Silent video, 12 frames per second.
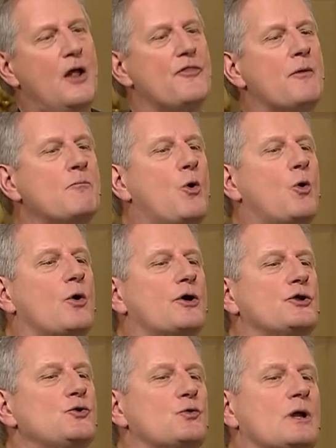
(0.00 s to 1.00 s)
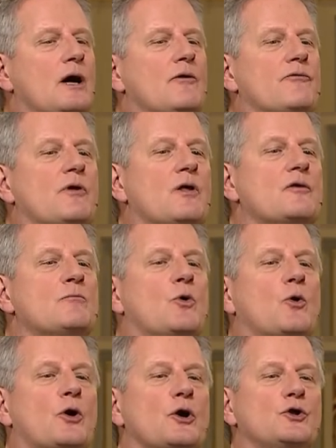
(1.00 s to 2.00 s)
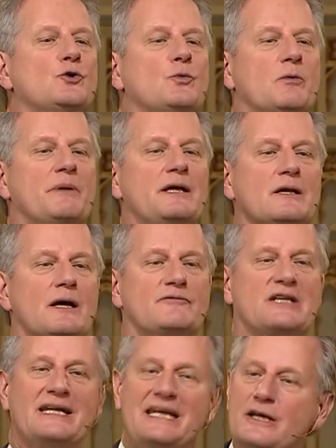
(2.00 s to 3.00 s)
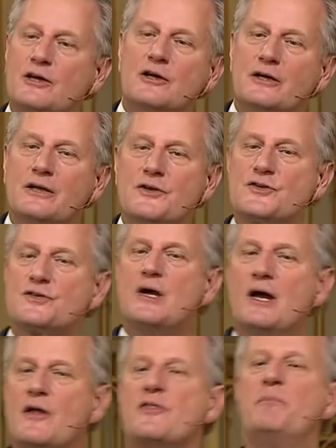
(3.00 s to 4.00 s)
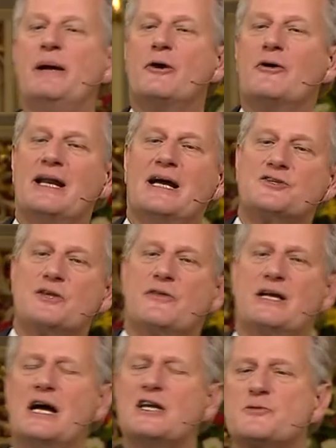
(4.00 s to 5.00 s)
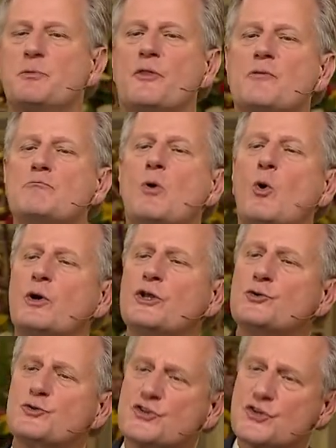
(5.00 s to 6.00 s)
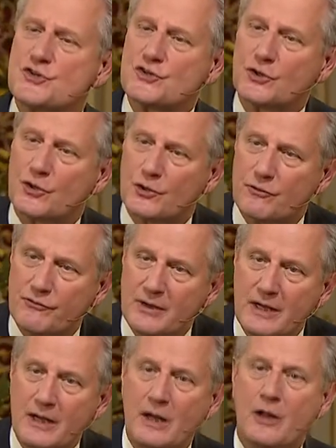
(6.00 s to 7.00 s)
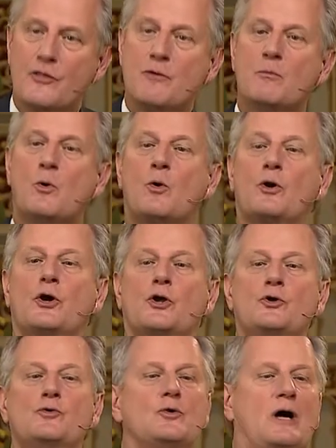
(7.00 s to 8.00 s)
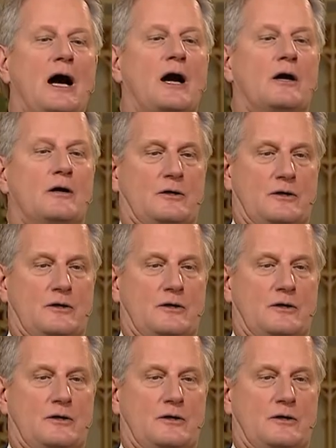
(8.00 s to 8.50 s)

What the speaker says: The more you love, the more you will be loved. And here is the paradox of the gospel. The more you serve, the more you are